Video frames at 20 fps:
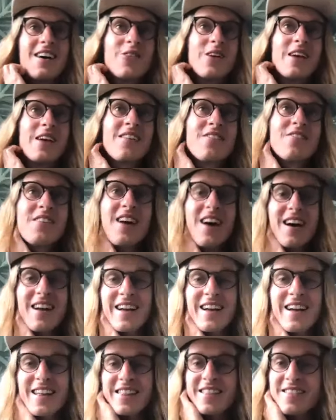we have not
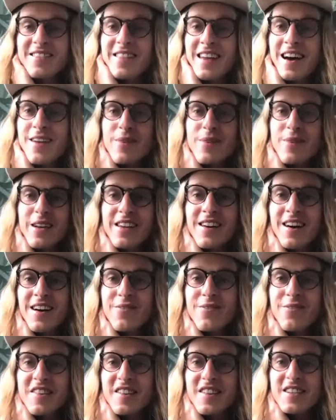had that many
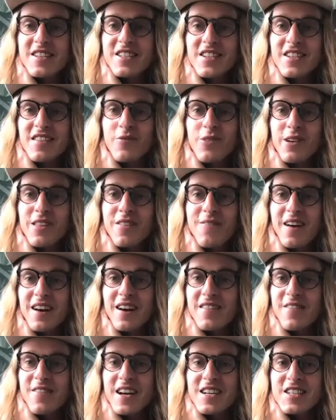conversations with
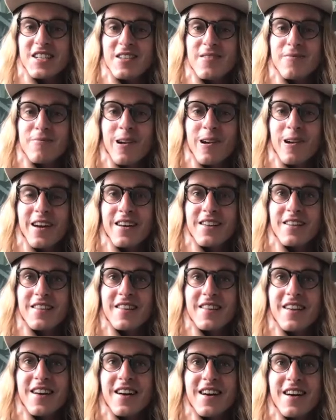fast fashion
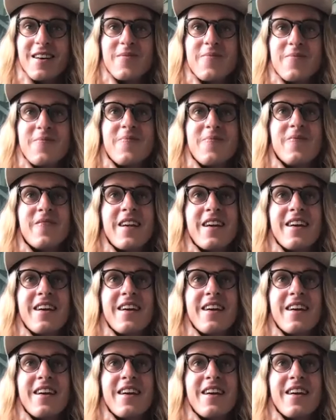brands. Um,